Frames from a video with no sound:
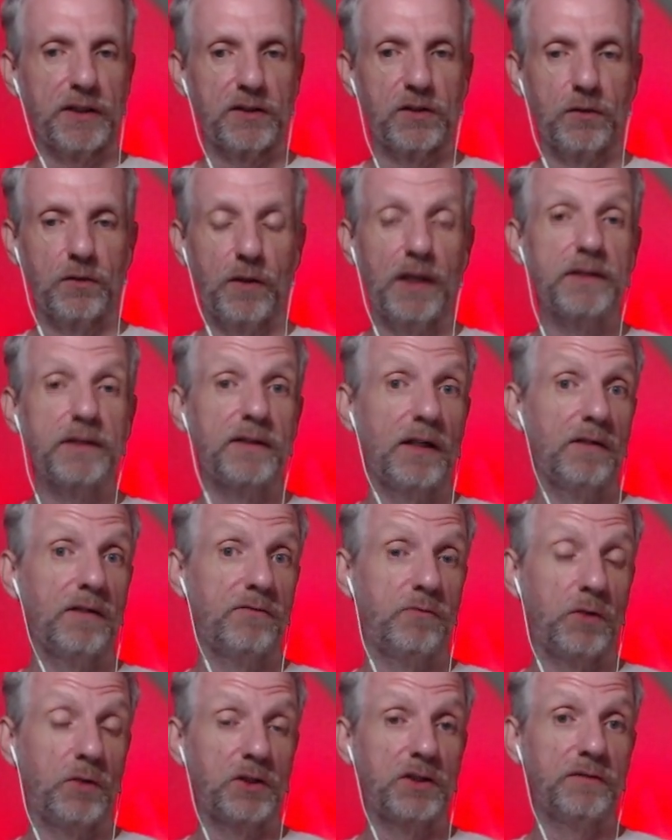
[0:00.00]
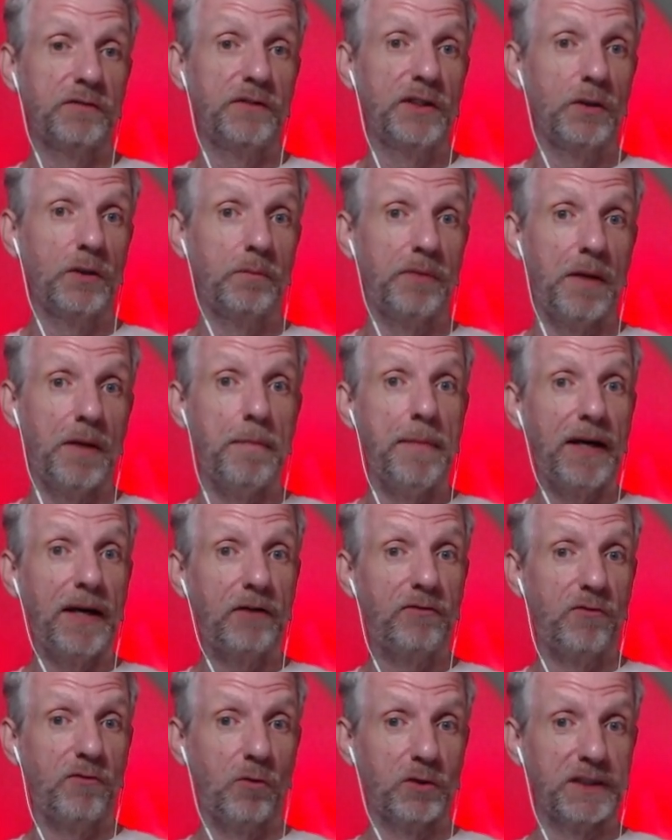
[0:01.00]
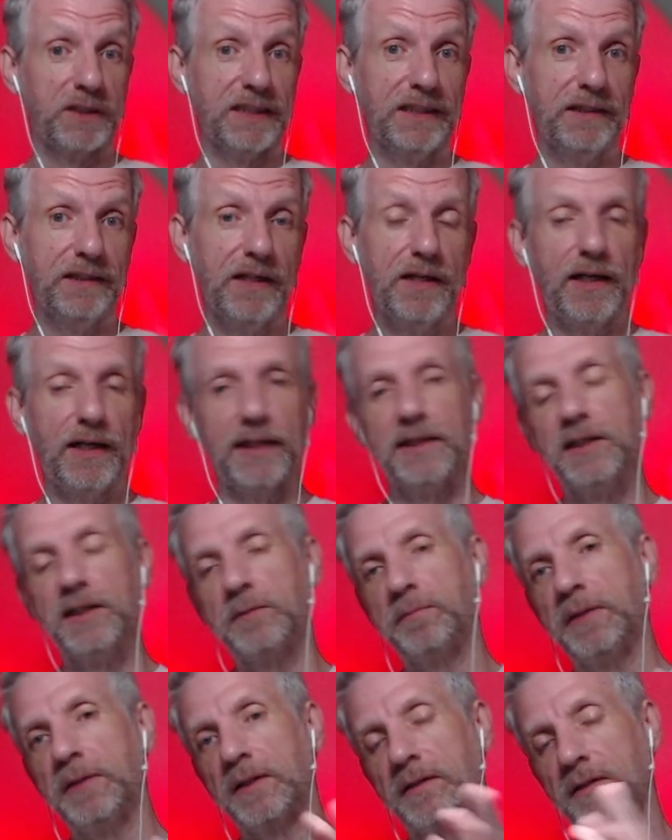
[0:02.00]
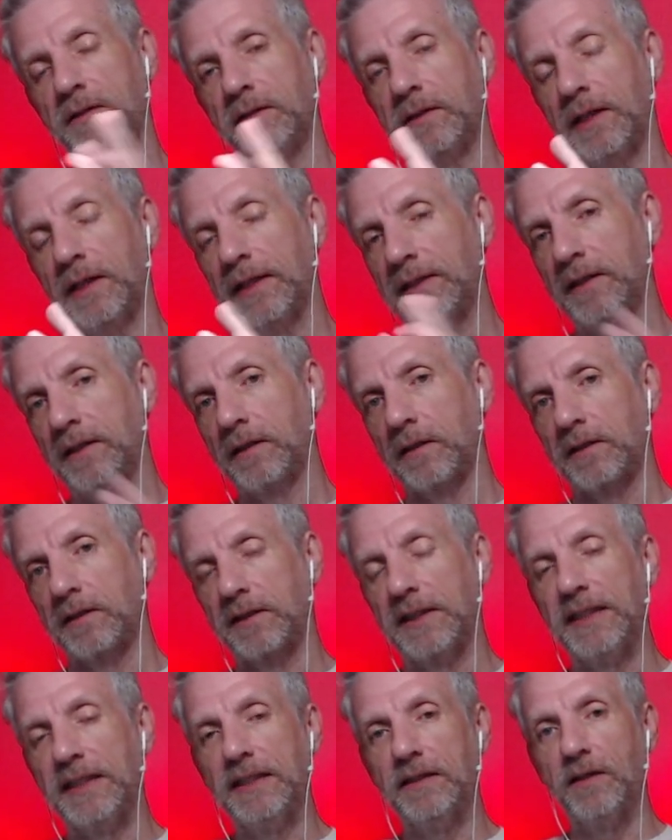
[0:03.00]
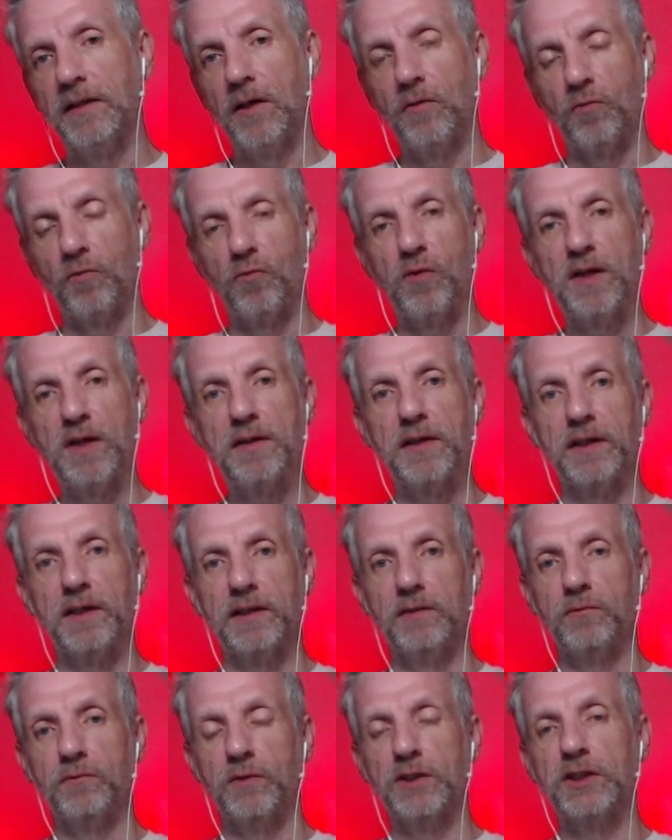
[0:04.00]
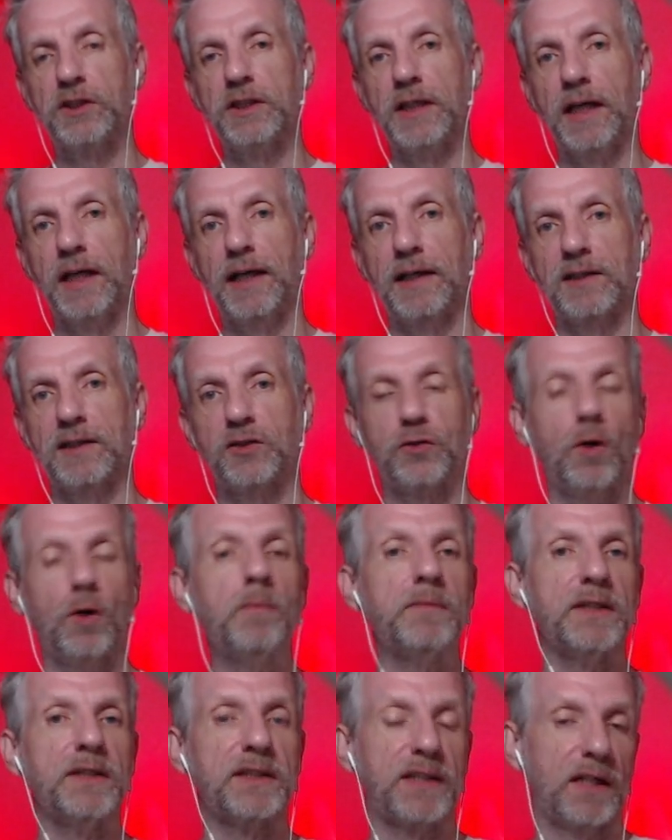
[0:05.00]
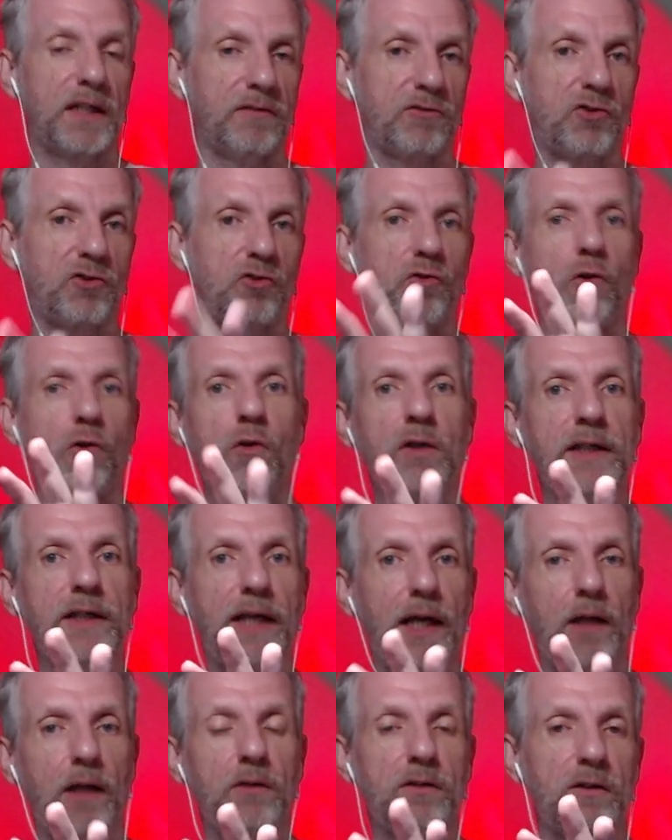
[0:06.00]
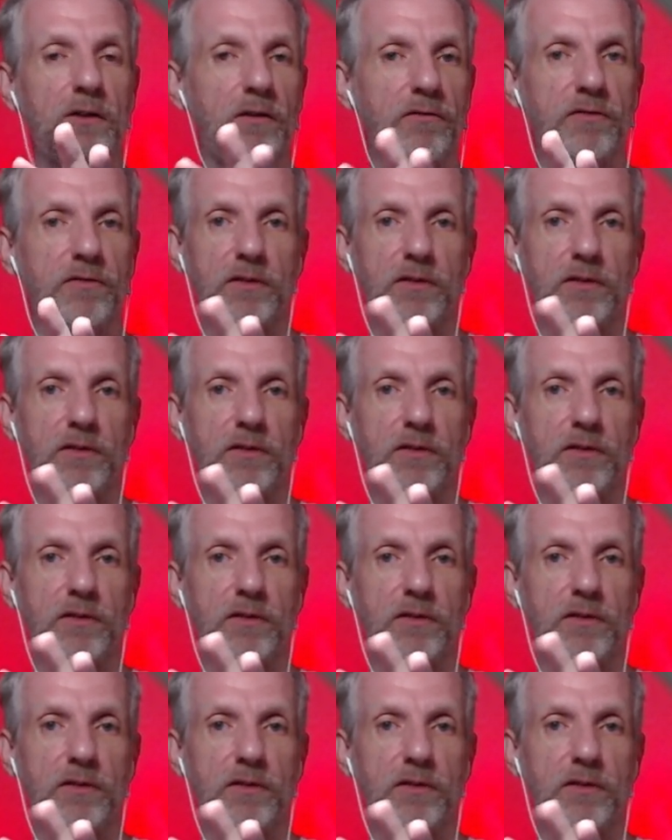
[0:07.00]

So I, have watched a video by MEC4D and he's built a nice little scene with it in which he has zombies kind of crawling out of